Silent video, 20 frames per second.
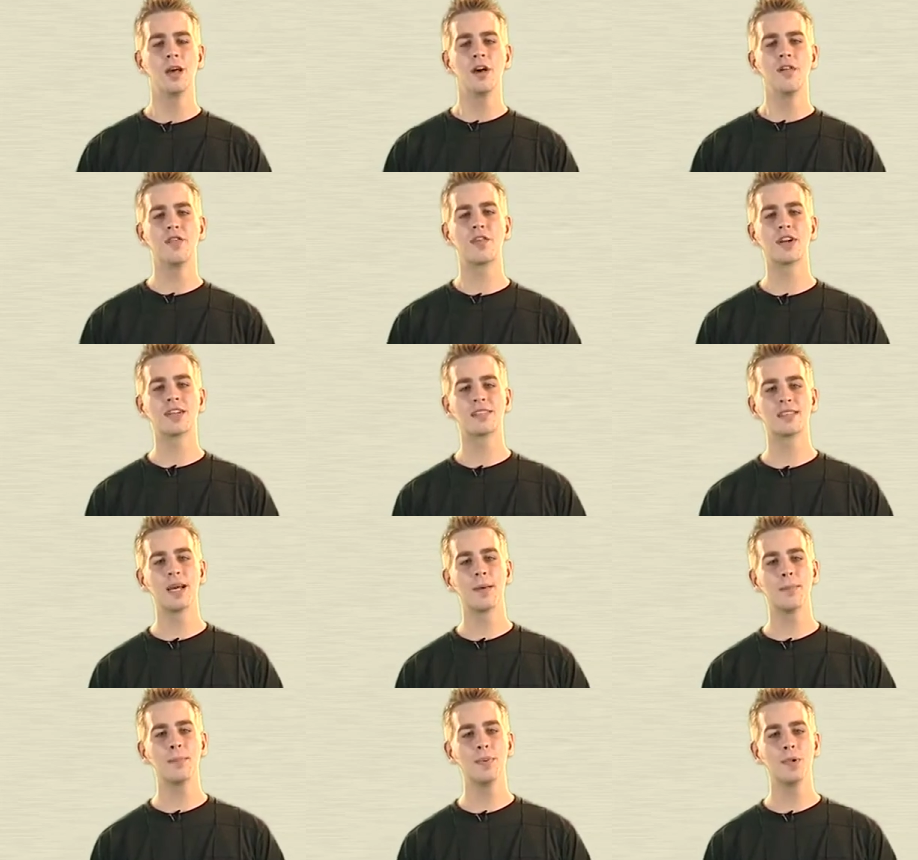for
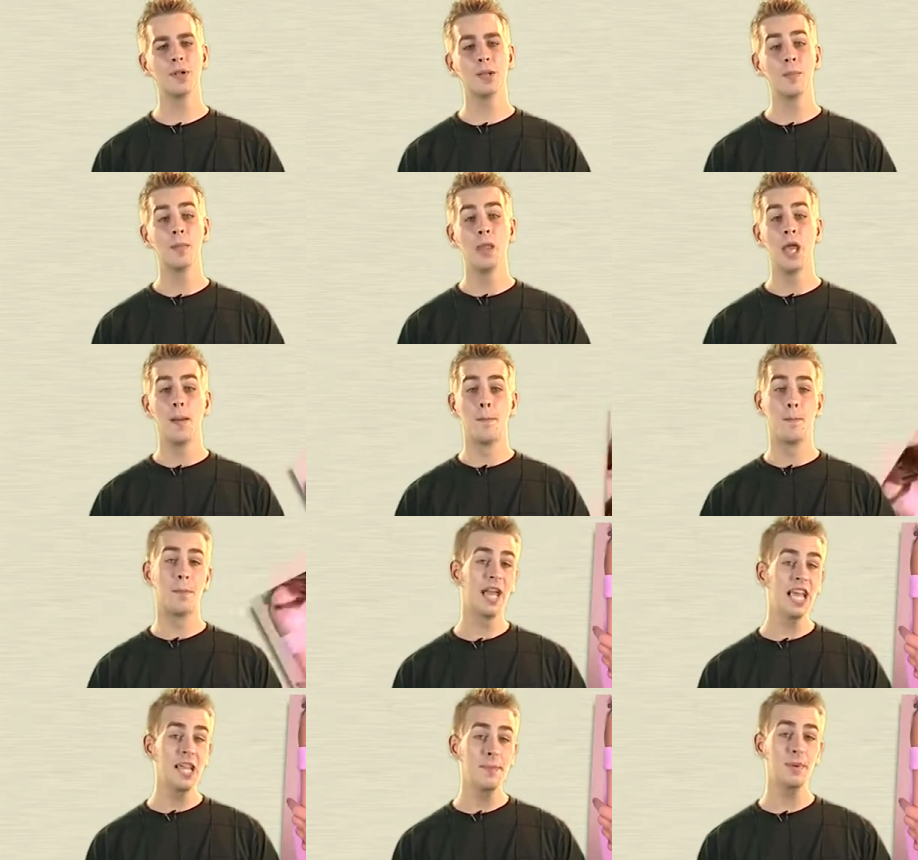example,
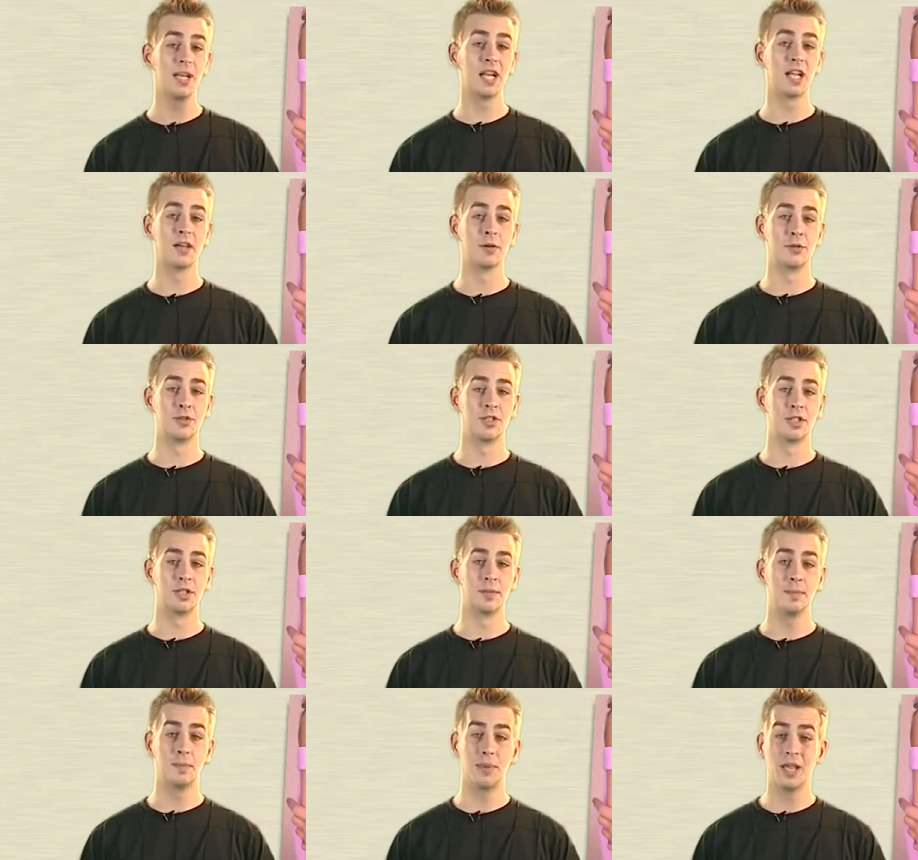baby
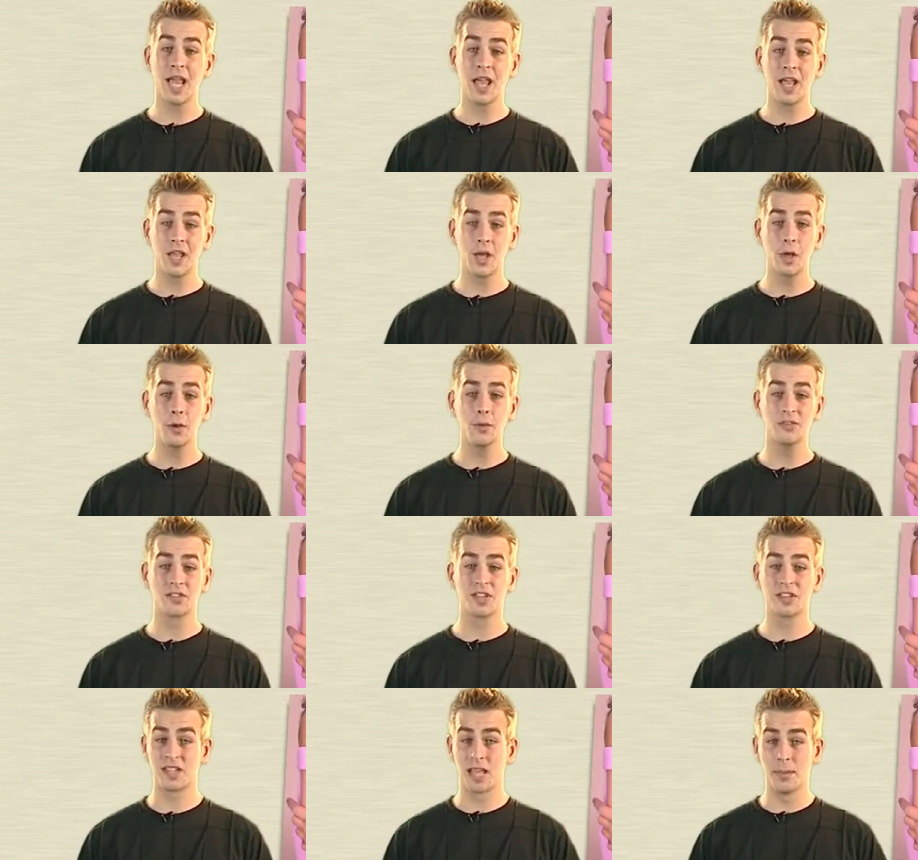lotion being
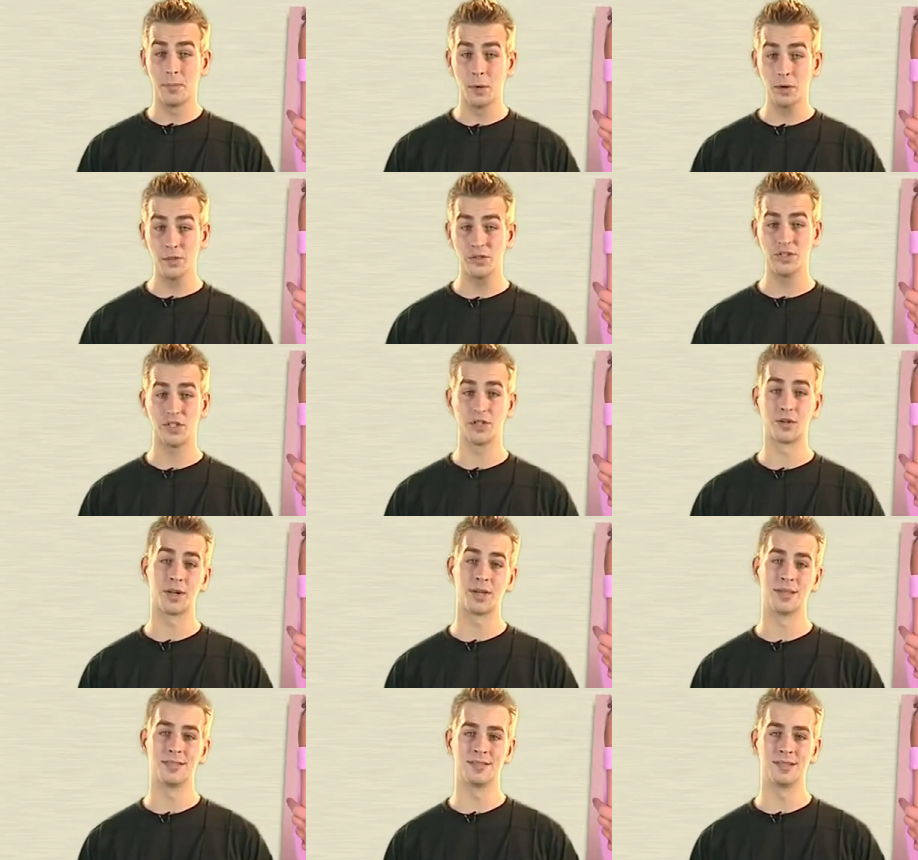used as a
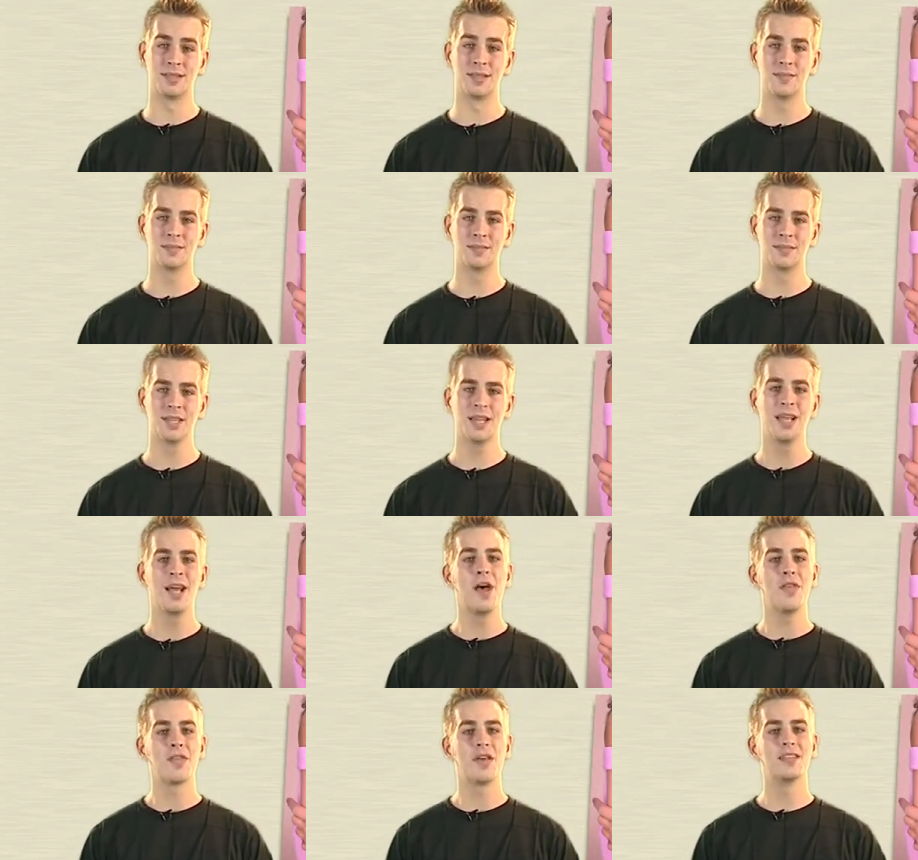moisturiser,
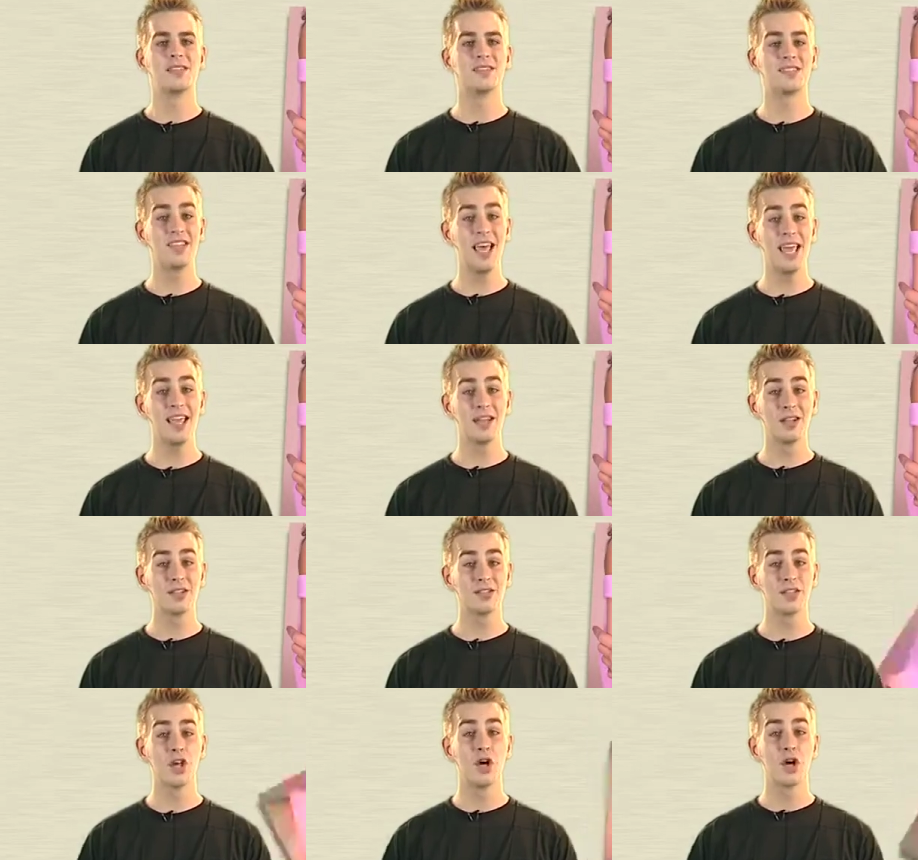then
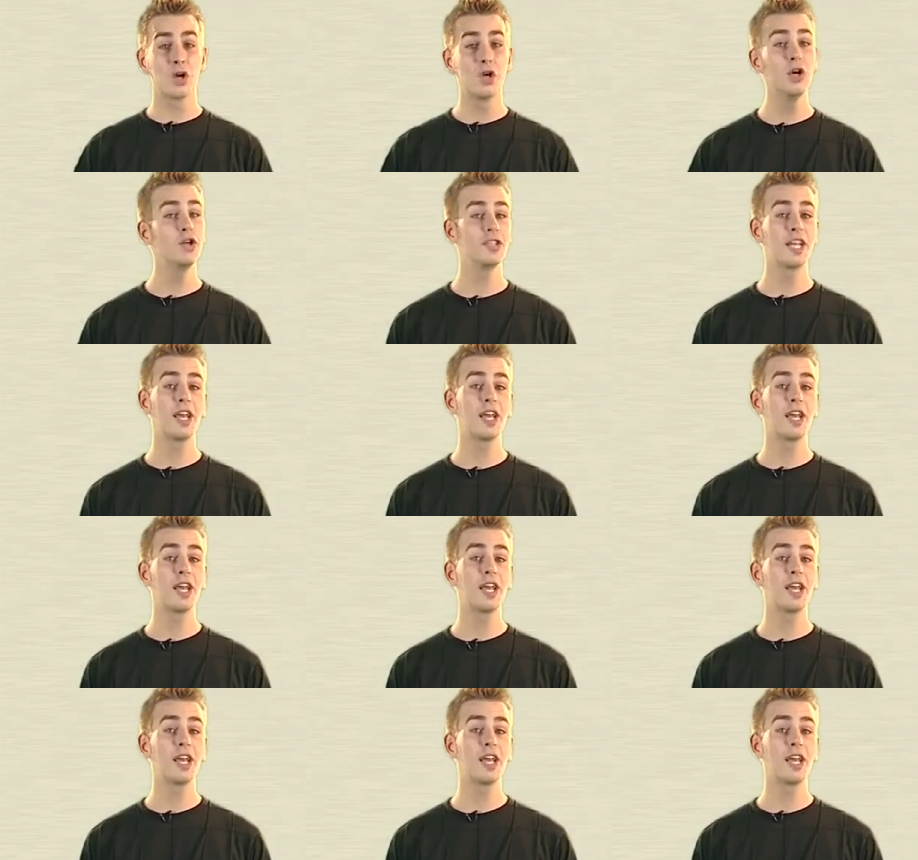sales could